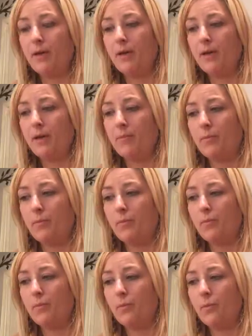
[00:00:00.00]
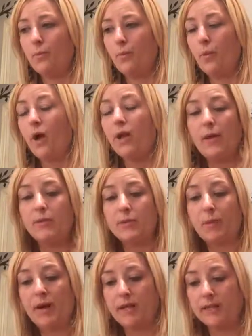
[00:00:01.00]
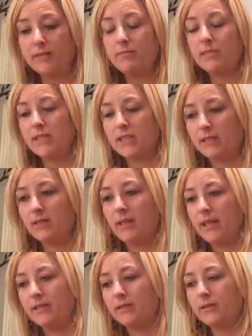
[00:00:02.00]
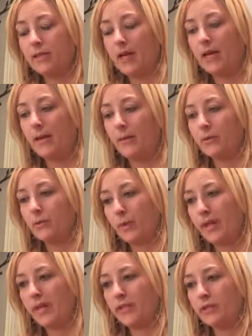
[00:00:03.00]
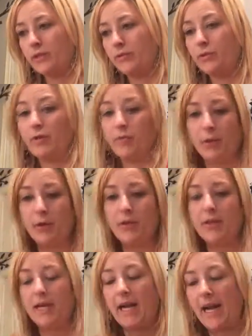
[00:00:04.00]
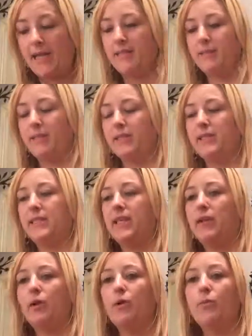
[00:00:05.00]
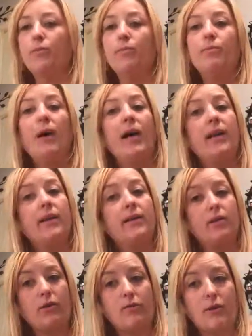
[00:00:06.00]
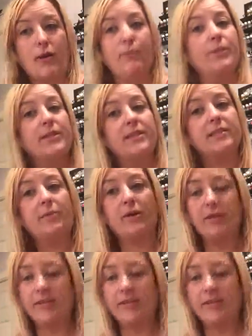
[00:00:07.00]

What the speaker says: while I was pregnant still, and I was waiting to give birth, and I had the medicine at home, my girlfriend, my business